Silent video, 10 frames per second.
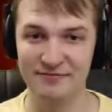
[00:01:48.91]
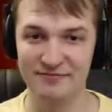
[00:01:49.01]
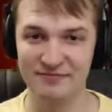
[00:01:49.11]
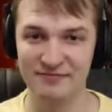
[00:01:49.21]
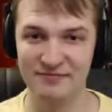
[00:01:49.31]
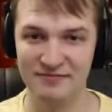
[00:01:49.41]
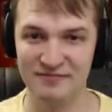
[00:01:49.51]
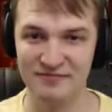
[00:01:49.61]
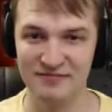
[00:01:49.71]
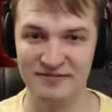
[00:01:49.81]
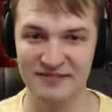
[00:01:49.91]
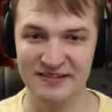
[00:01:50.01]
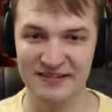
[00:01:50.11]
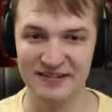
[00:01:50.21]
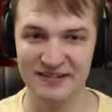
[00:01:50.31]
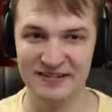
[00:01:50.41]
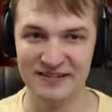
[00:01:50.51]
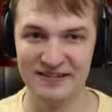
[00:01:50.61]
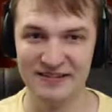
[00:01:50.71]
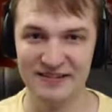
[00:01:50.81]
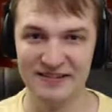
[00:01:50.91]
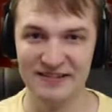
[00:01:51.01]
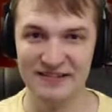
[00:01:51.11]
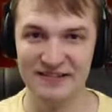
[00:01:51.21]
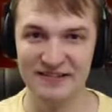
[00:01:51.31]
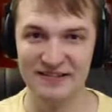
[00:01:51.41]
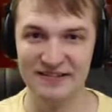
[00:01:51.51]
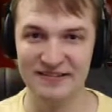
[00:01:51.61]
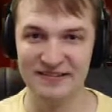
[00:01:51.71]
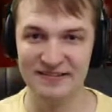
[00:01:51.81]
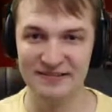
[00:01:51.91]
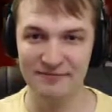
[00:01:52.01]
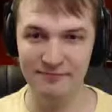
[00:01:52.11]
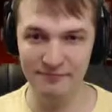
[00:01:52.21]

(no one is talking)